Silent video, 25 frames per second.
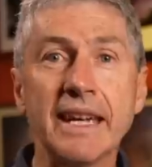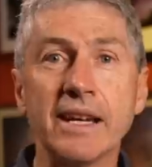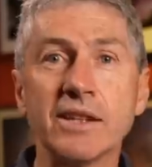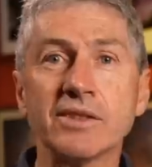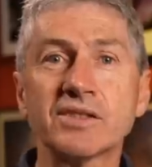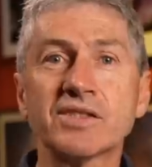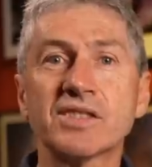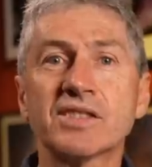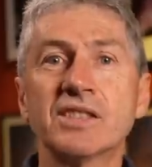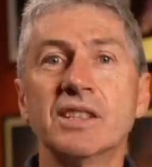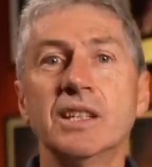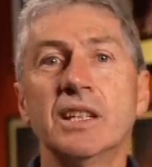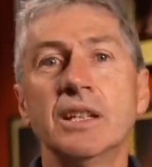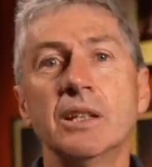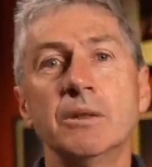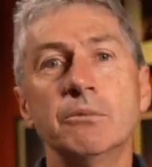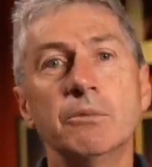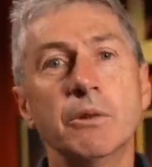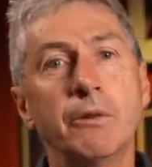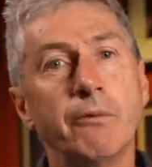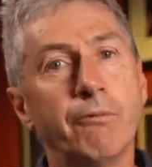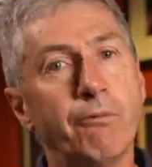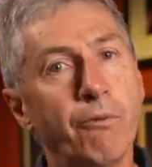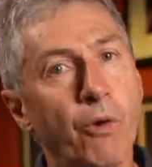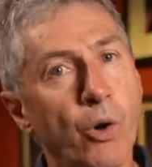else
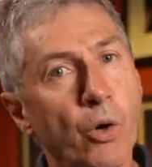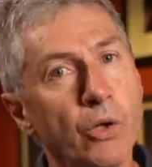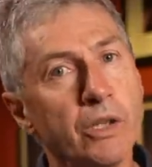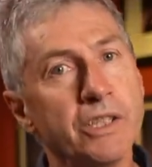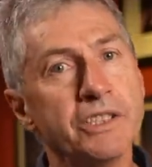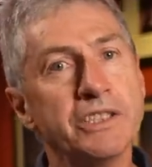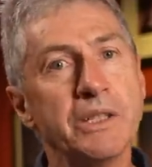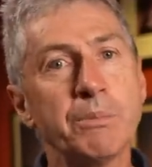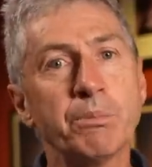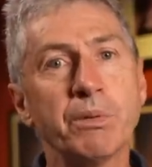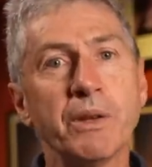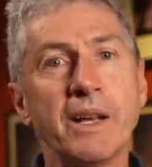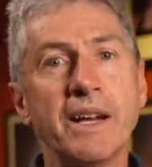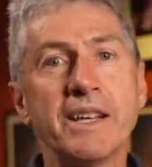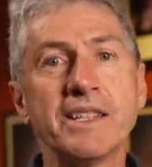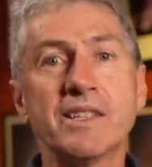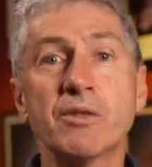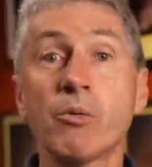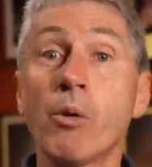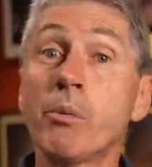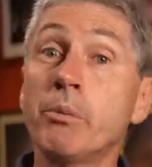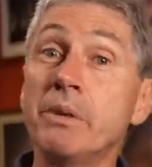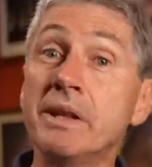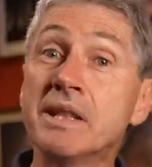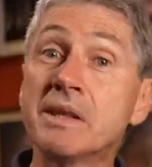will fall into place
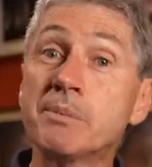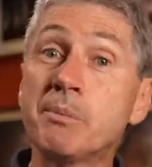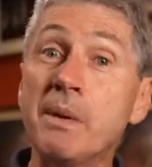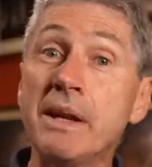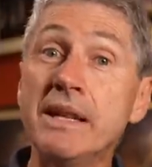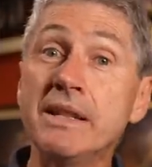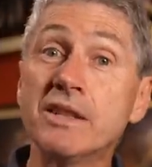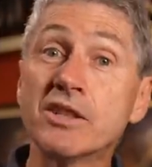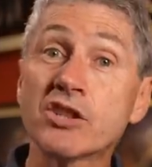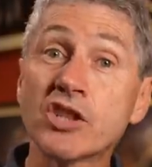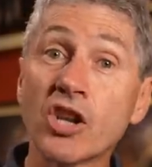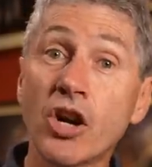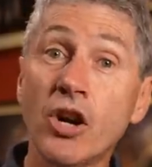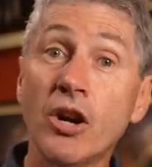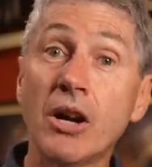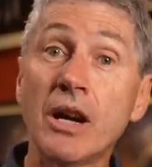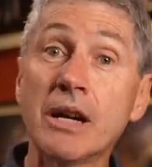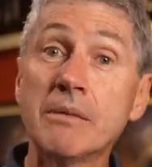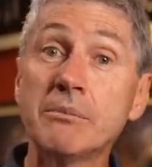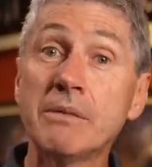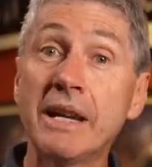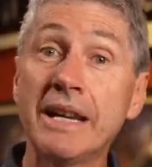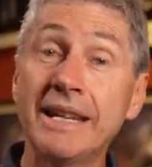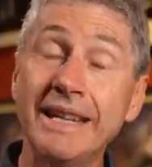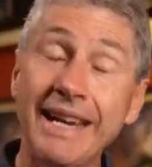when we spend
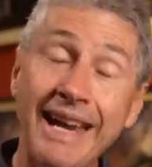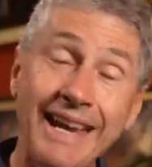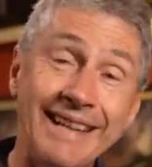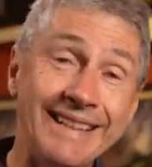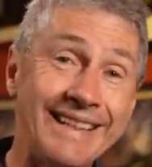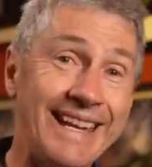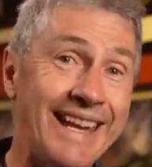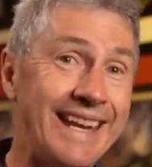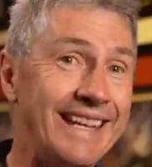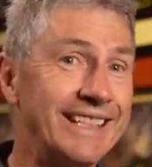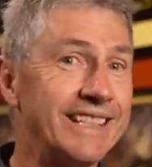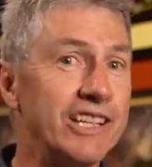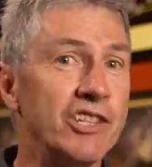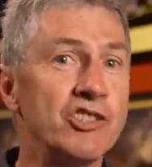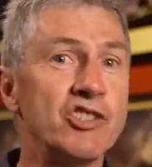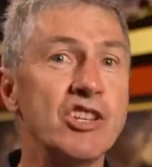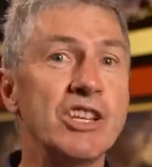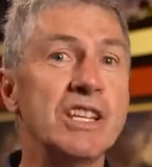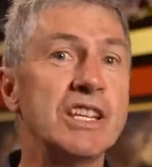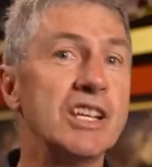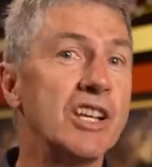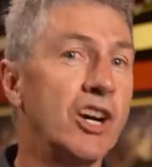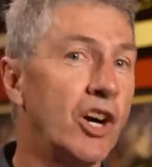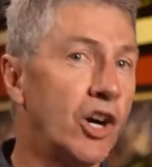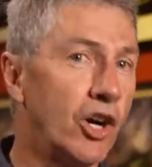time and
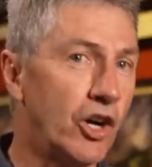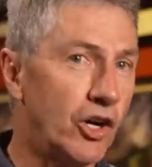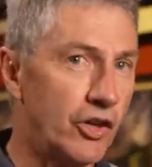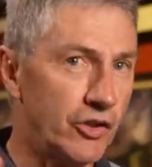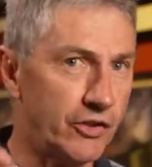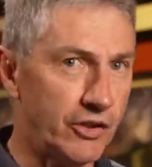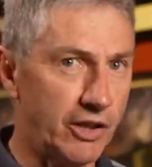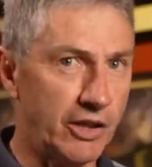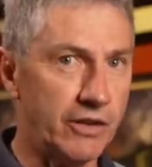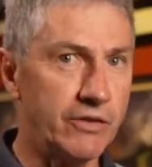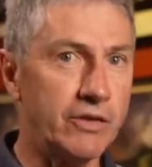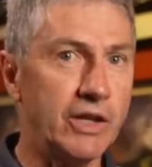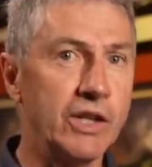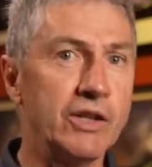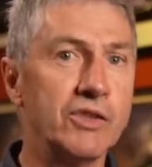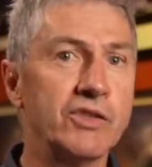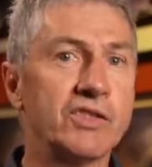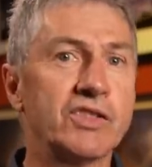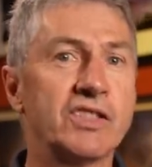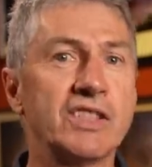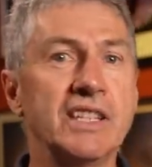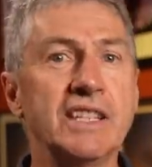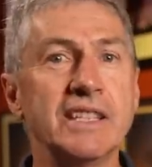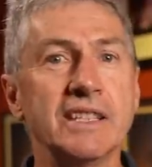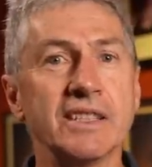energy on
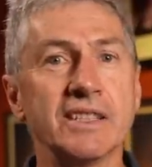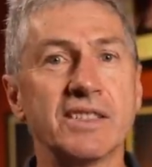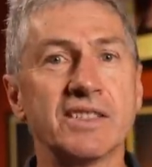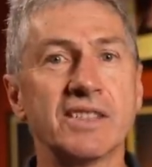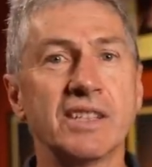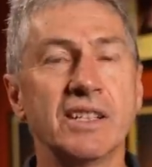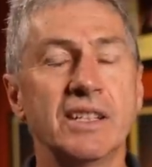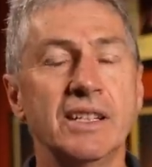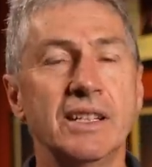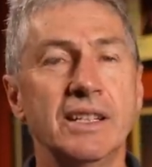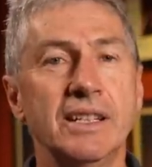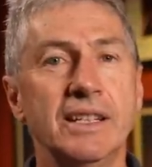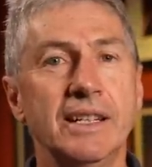those things.